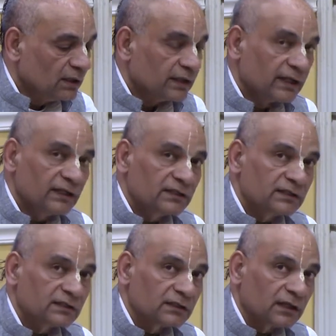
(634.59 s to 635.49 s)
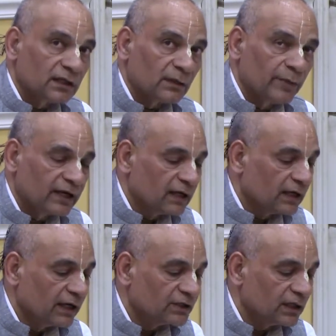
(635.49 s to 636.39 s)
that this uh, material
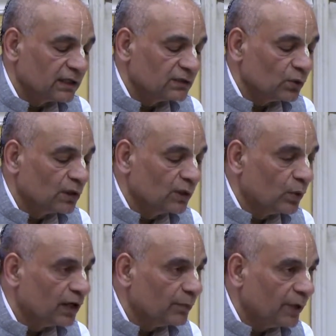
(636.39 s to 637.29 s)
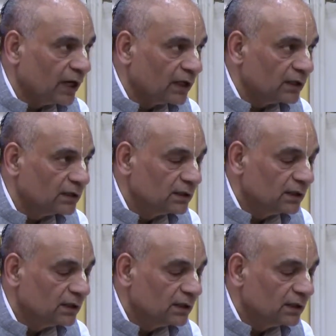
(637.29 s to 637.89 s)
creation is only one part